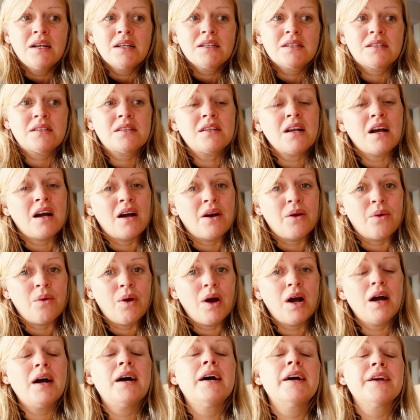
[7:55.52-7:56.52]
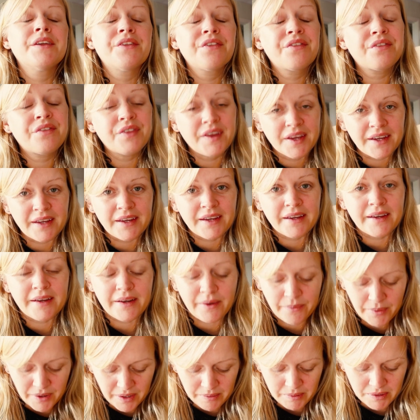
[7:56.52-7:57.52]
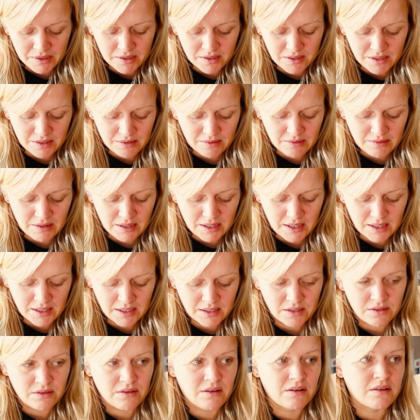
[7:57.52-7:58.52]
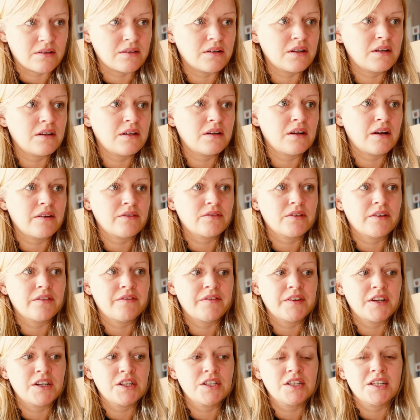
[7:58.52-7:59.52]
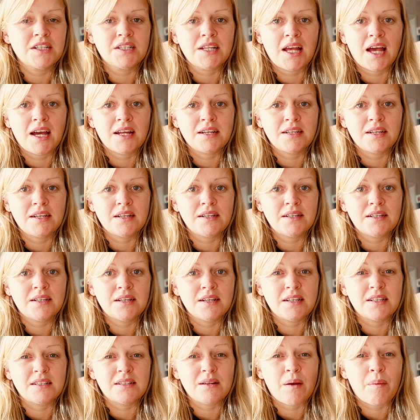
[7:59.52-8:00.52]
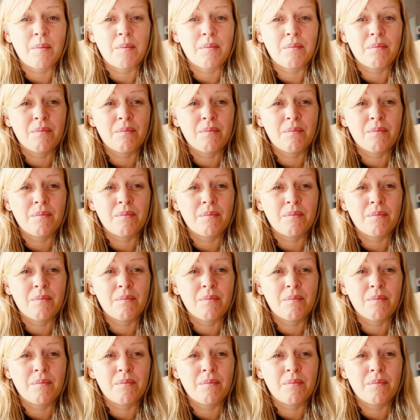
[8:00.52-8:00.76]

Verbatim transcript: so I think what I'm going to do later on after I finish this edit is